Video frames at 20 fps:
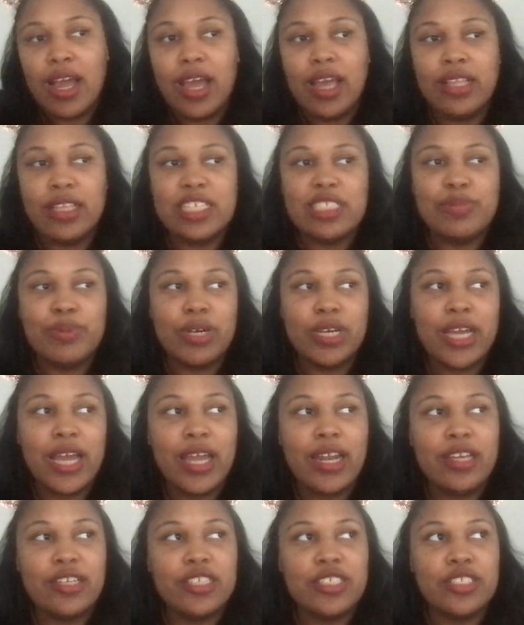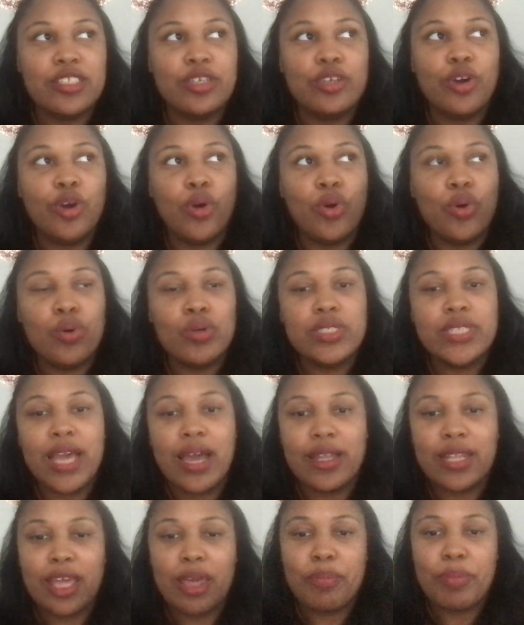this book kind of just goes
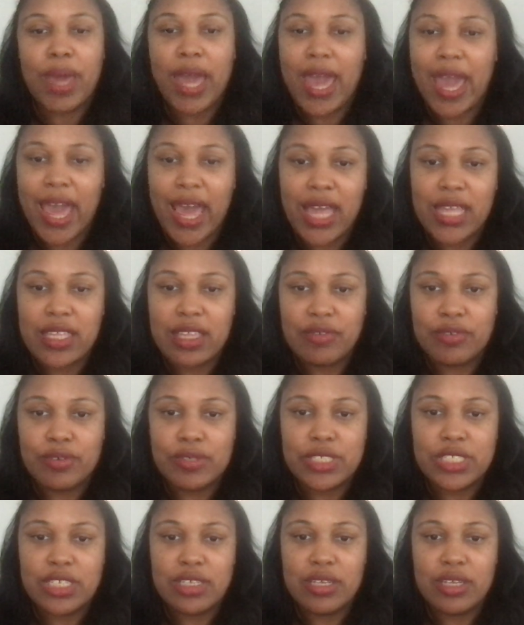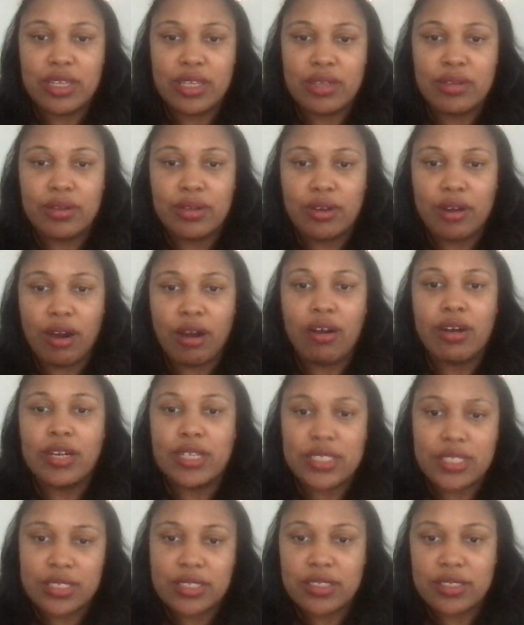down that path of you seeing
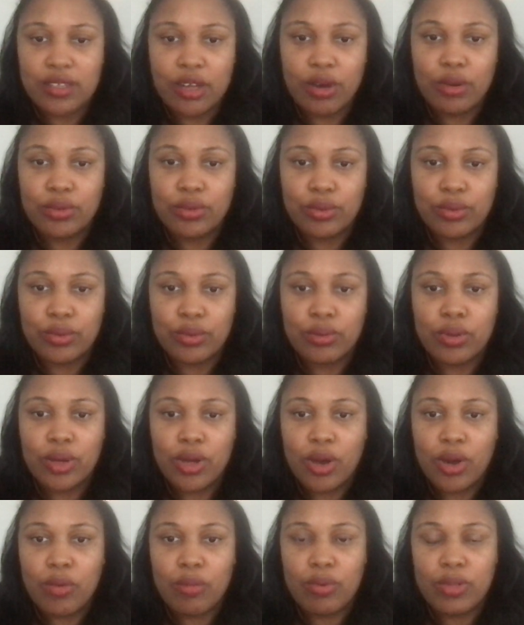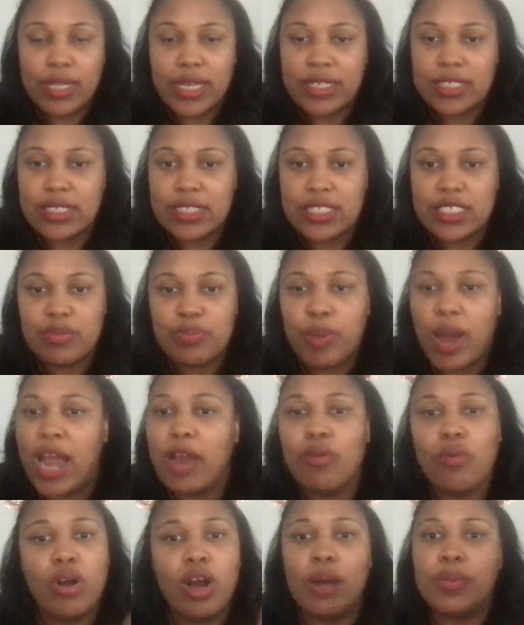artists go through where they just
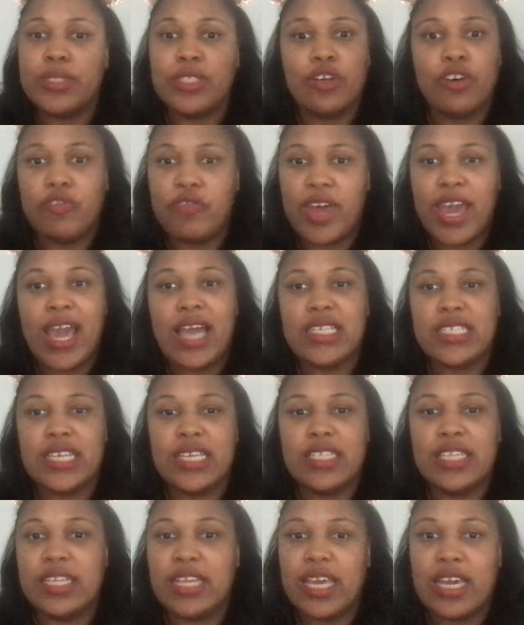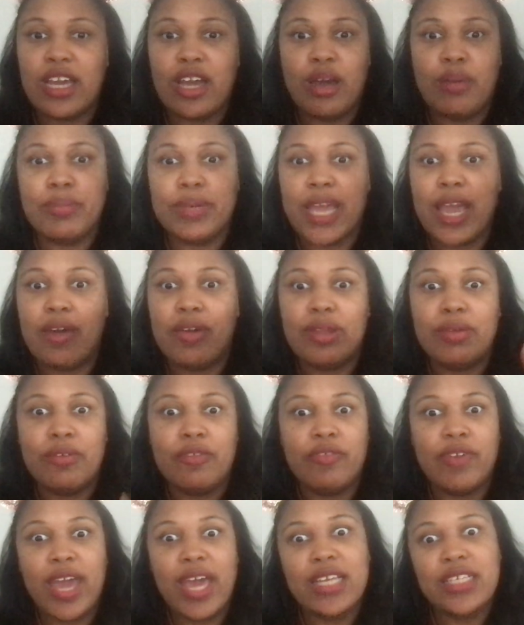spiral up so fast and then they come down even
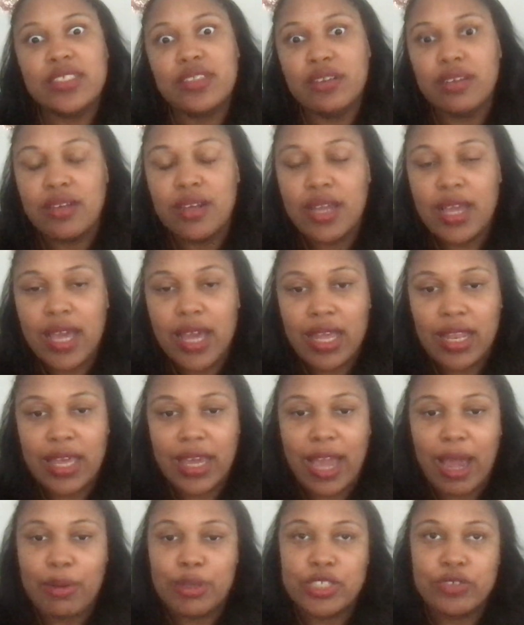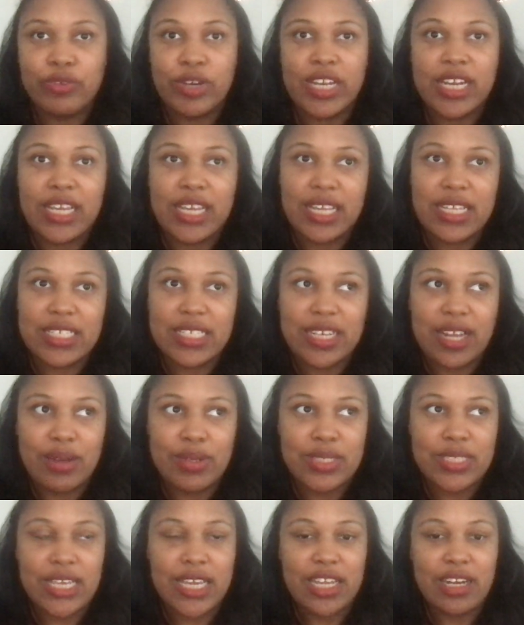faster. Like I was reading this and I
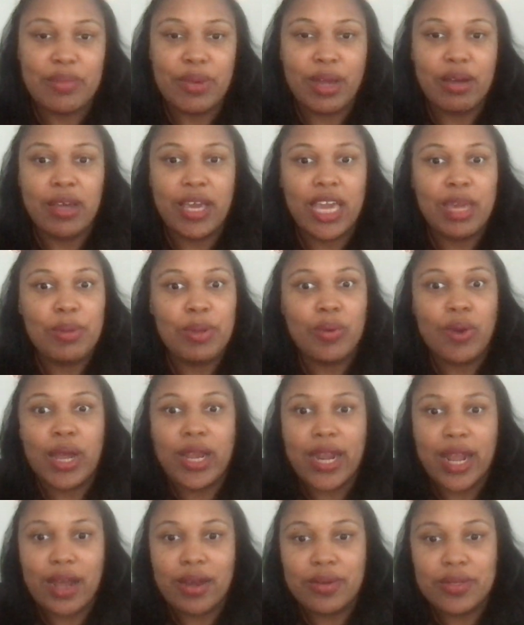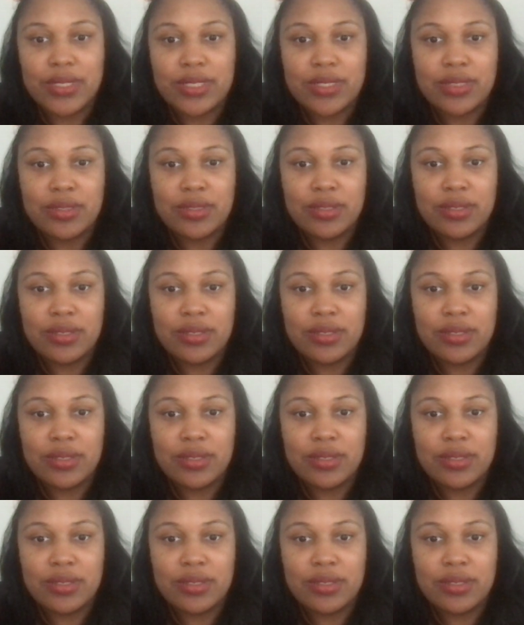was thinking about Amy Winehouse